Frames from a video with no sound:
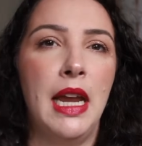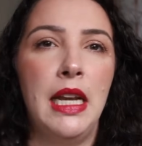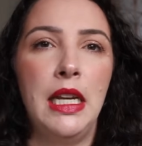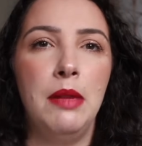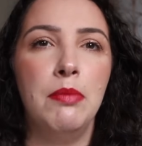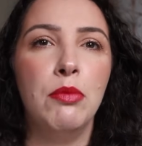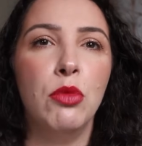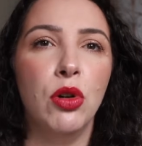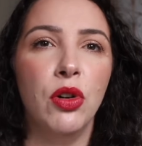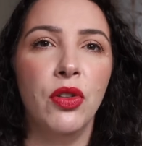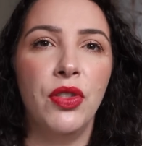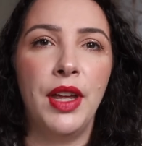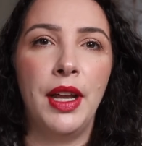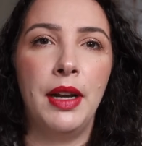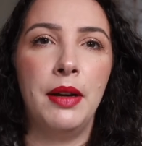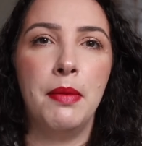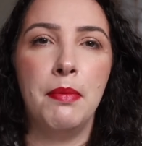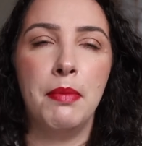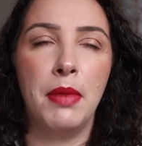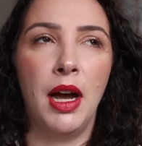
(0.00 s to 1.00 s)
any more
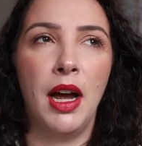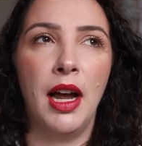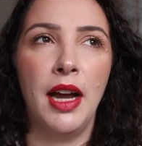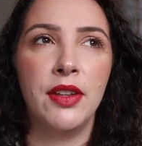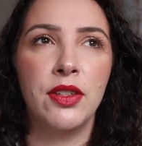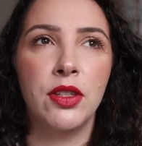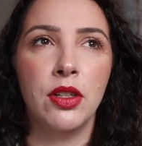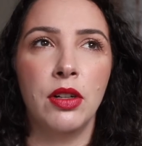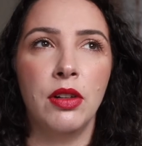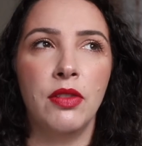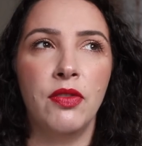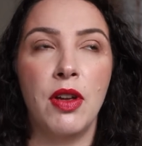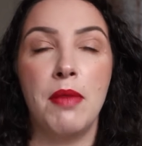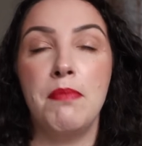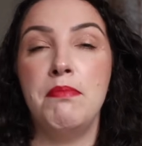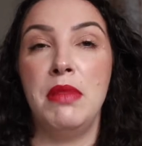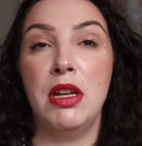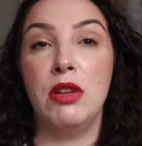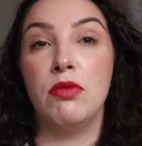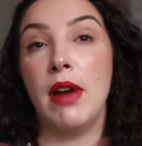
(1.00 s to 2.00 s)
than my sort of
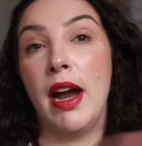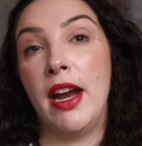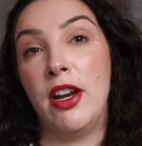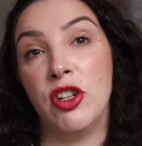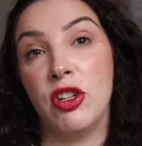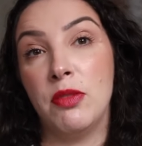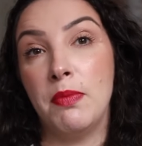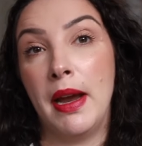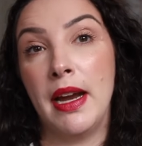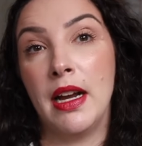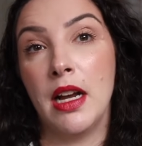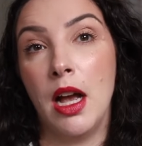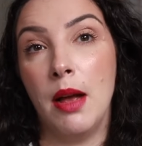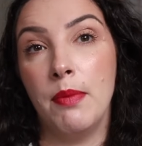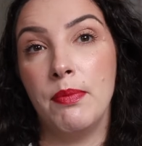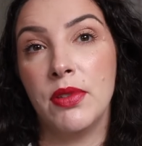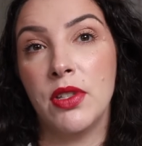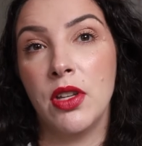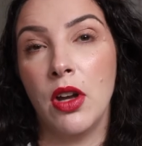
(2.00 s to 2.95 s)
mid-range makeup.